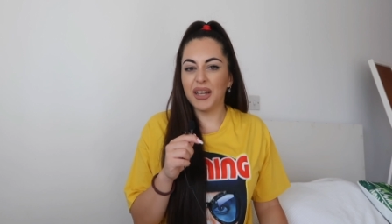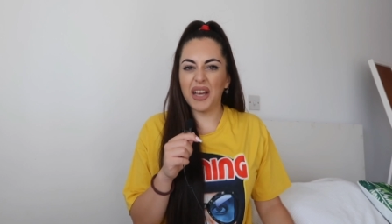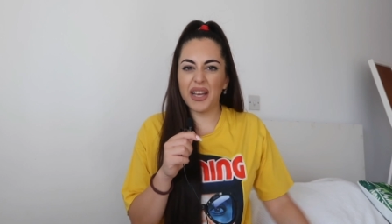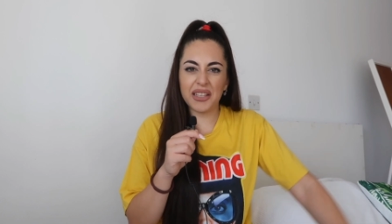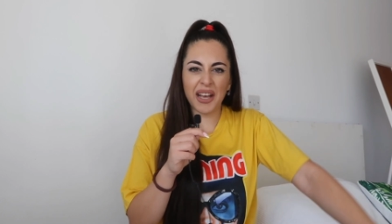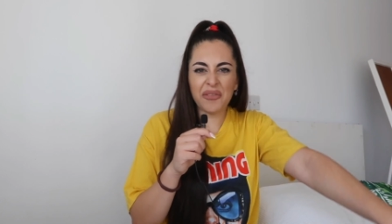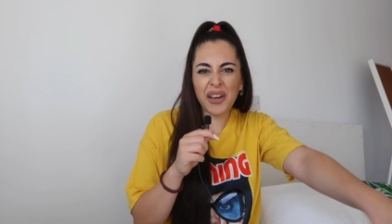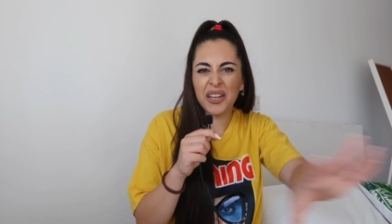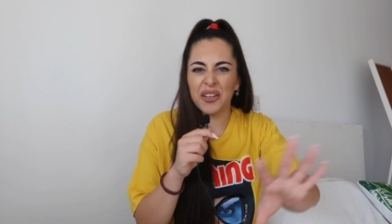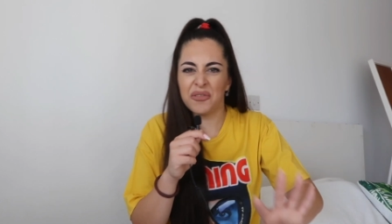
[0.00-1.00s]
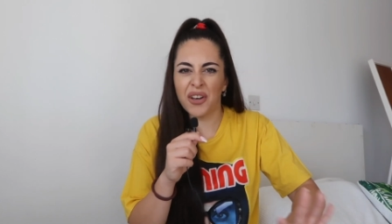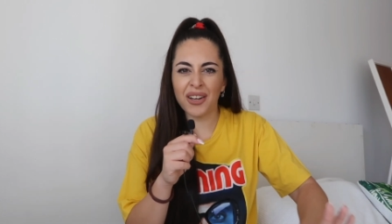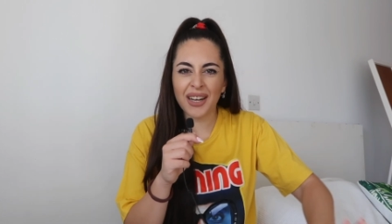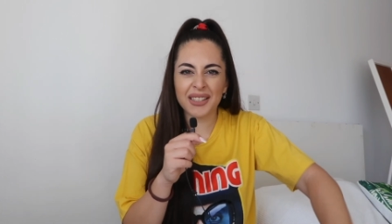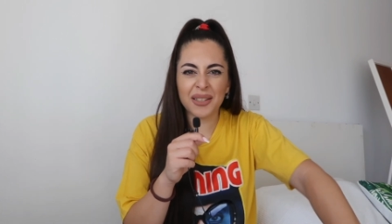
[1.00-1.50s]
And have any of
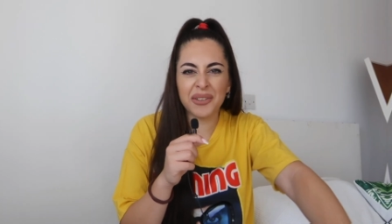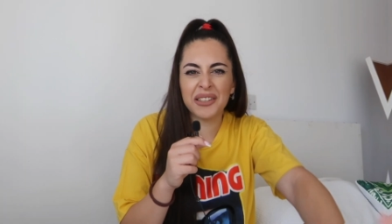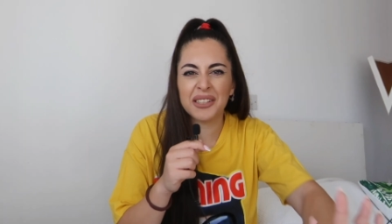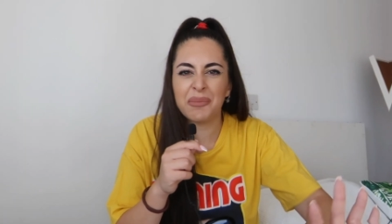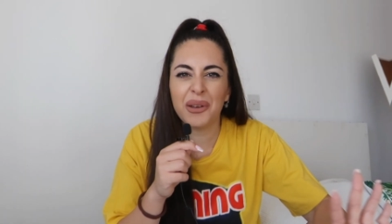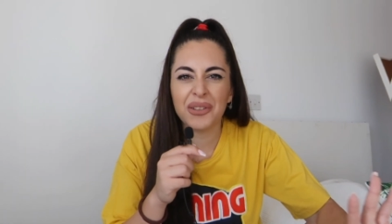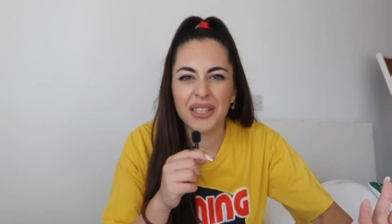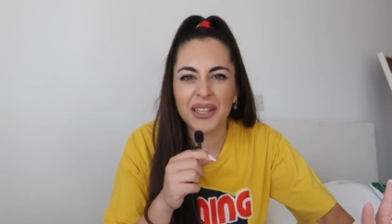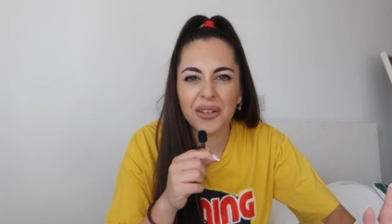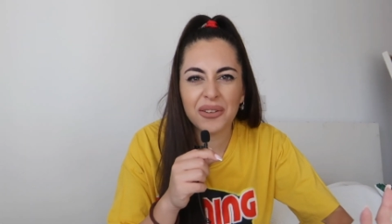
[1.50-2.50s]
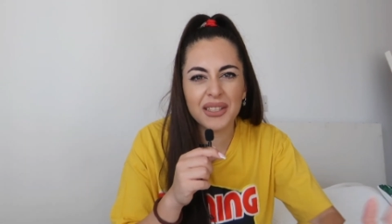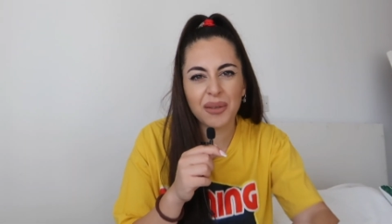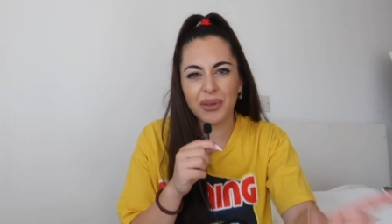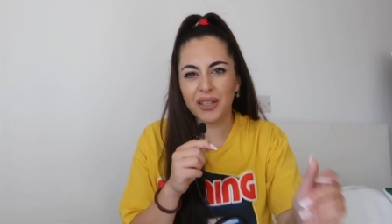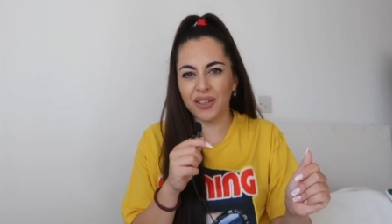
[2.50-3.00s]
y'all got some conspiracy theories
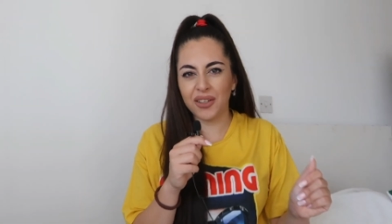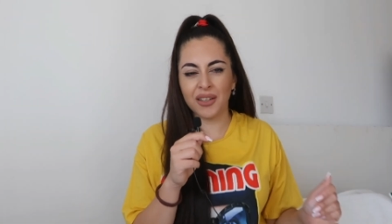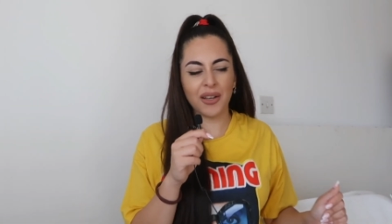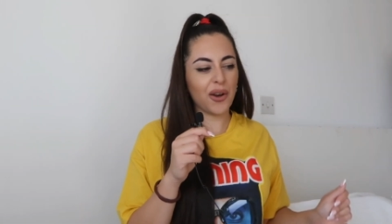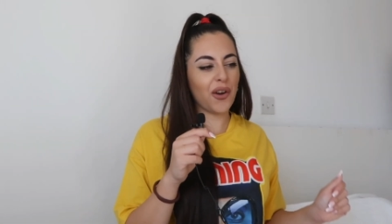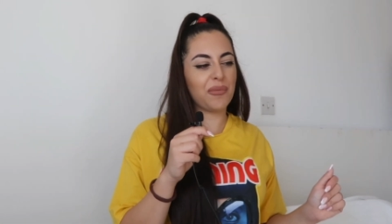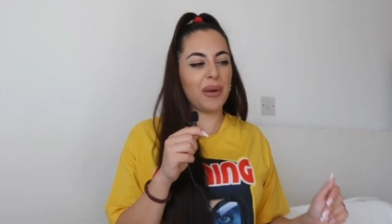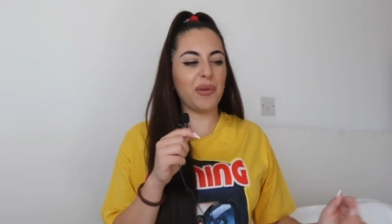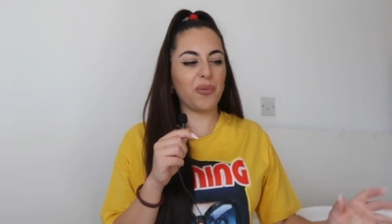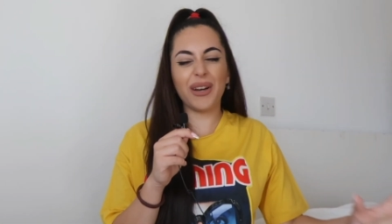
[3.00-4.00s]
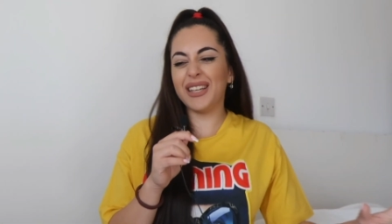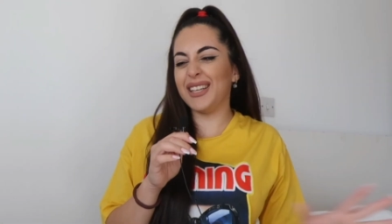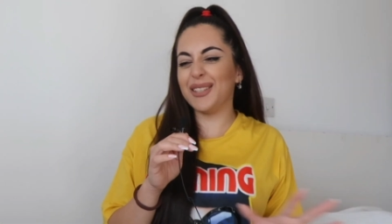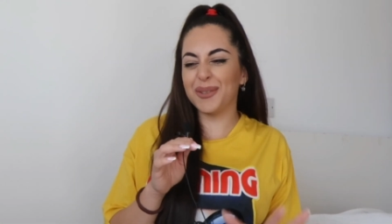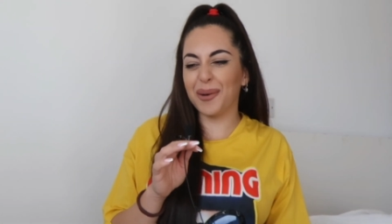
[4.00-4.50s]
up in here of maybe when
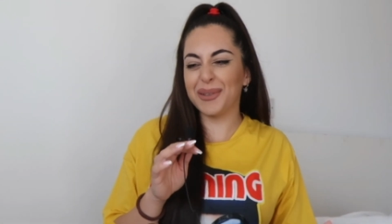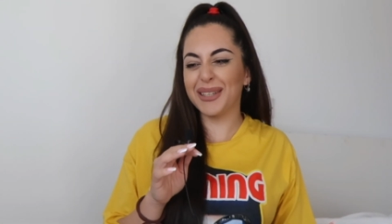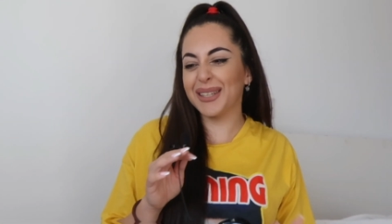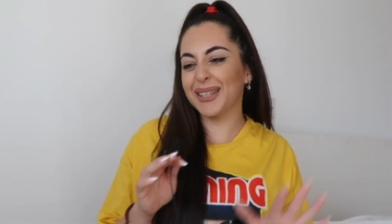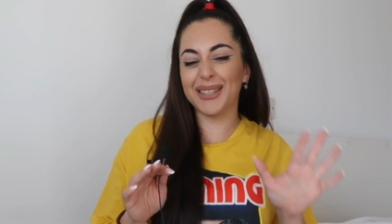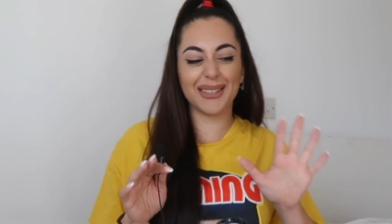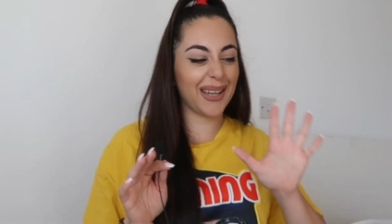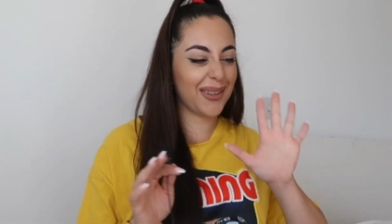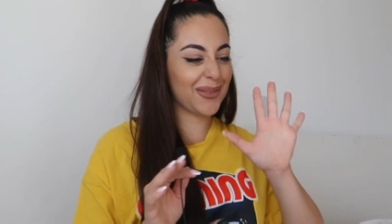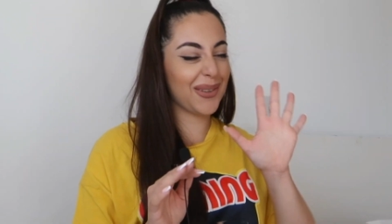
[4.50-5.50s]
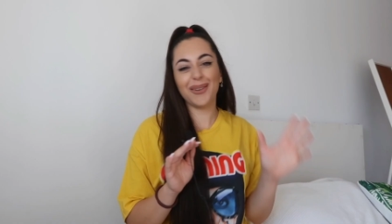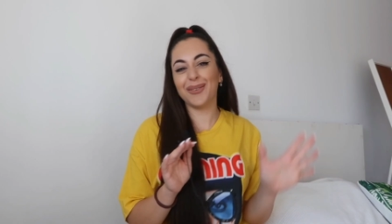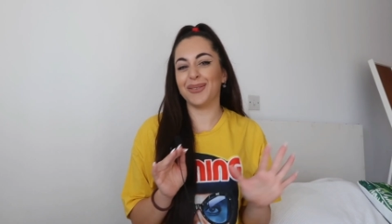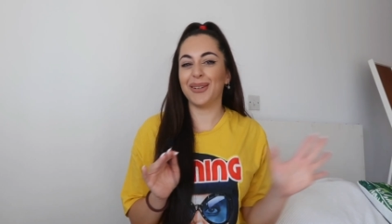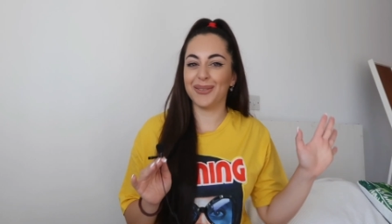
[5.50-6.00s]
he's dropping it? Because I don't, I
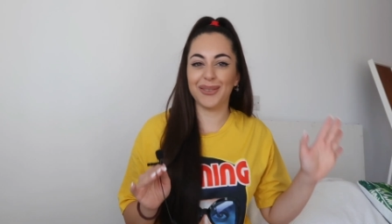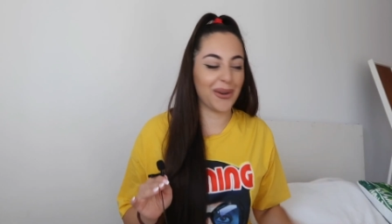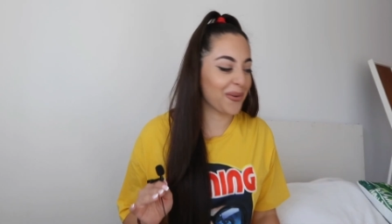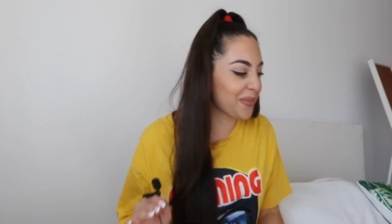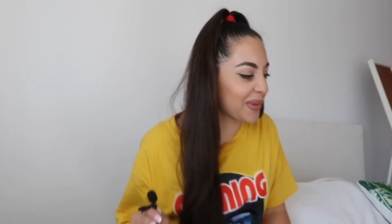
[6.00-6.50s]
don't, I don't know.